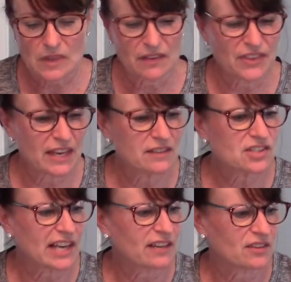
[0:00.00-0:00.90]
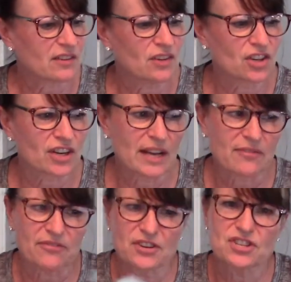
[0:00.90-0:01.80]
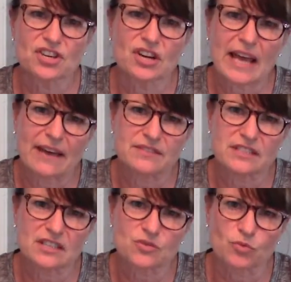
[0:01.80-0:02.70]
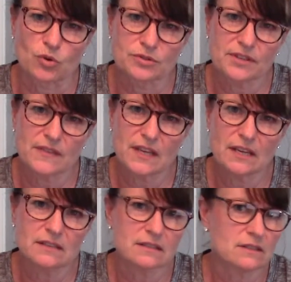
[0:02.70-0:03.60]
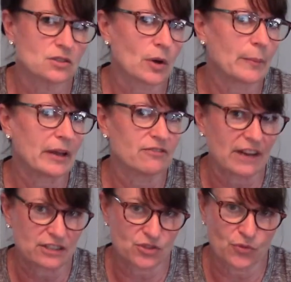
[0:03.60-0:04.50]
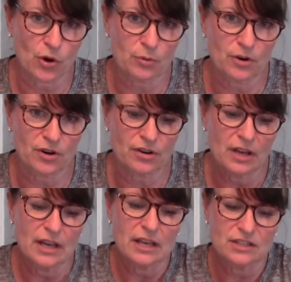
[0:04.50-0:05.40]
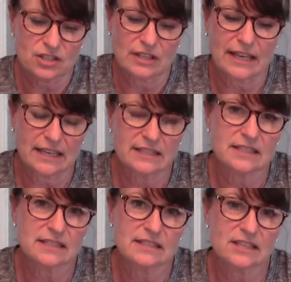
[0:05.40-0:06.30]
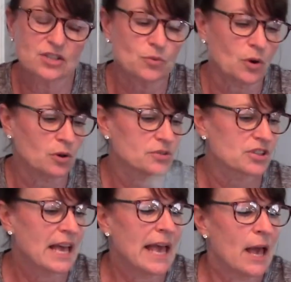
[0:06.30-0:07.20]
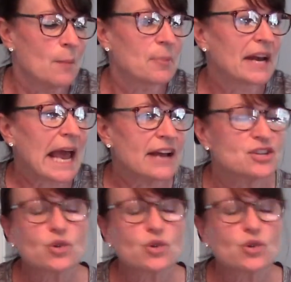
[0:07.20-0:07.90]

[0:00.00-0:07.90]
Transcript: things like you're gonna have 6 rolls of these, so I might fast forward until I get to the 6 rolls. But as you're